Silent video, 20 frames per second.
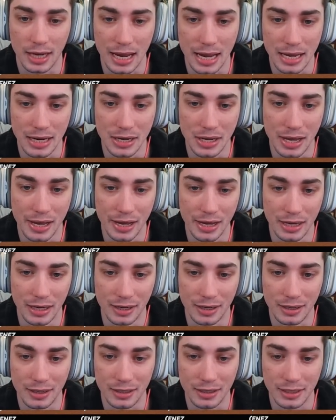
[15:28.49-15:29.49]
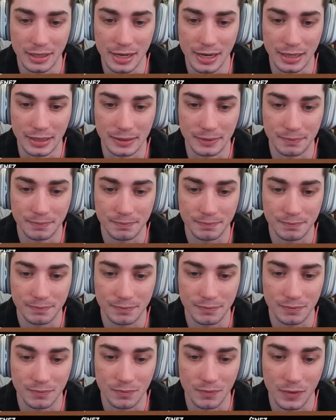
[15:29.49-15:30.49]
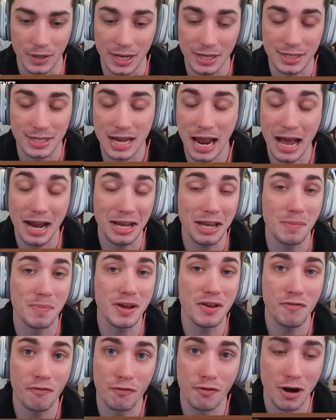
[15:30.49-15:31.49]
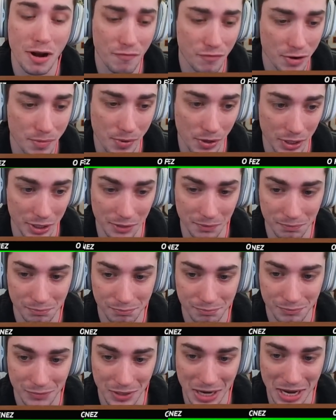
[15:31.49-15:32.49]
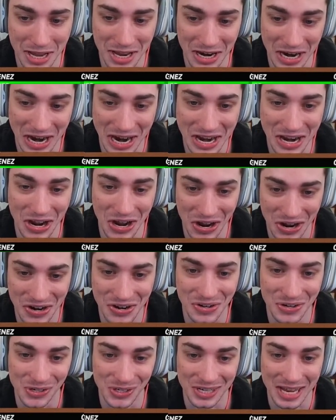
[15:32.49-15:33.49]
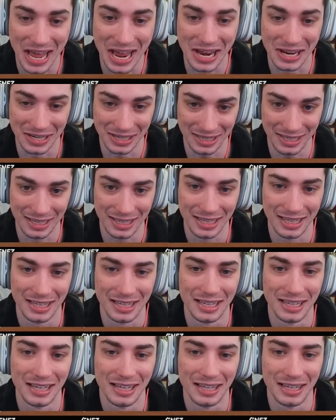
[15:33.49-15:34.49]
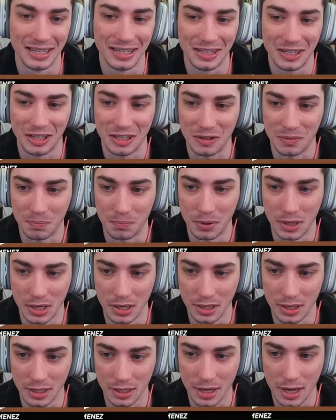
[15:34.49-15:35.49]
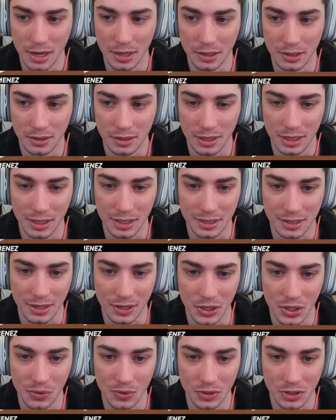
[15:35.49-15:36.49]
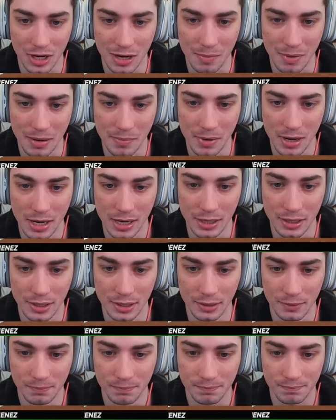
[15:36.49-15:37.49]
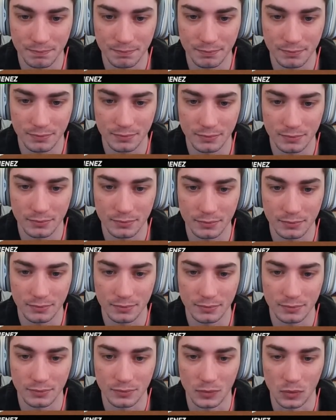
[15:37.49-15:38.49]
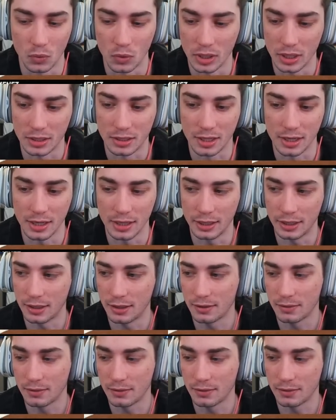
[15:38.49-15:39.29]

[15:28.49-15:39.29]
And, yeah. That's not going to be for everybody. I understand. But, I gotta tell you what's on my mind, huh? What it take.